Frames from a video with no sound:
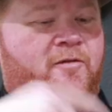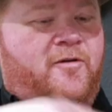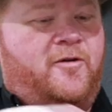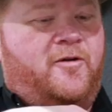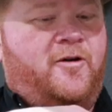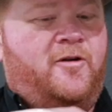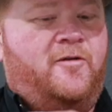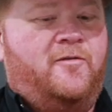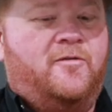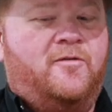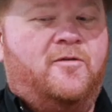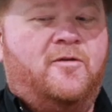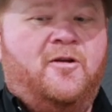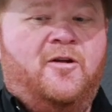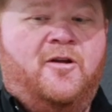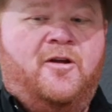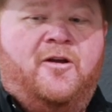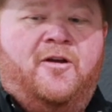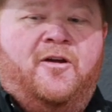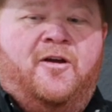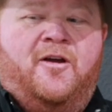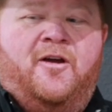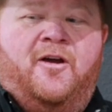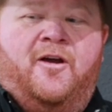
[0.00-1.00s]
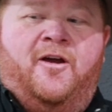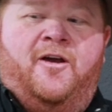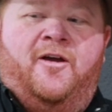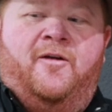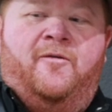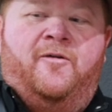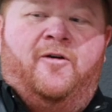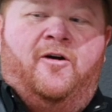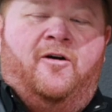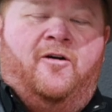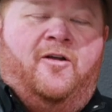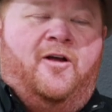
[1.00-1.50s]
to Greenville, and
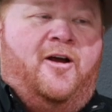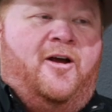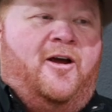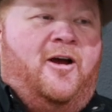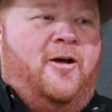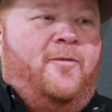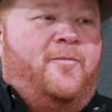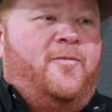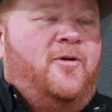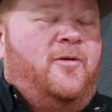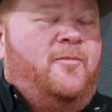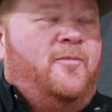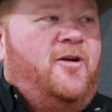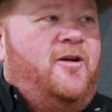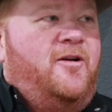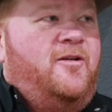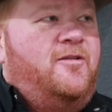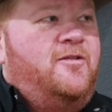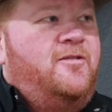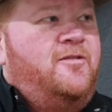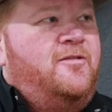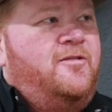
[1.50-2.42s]
when all that happened, I'm like,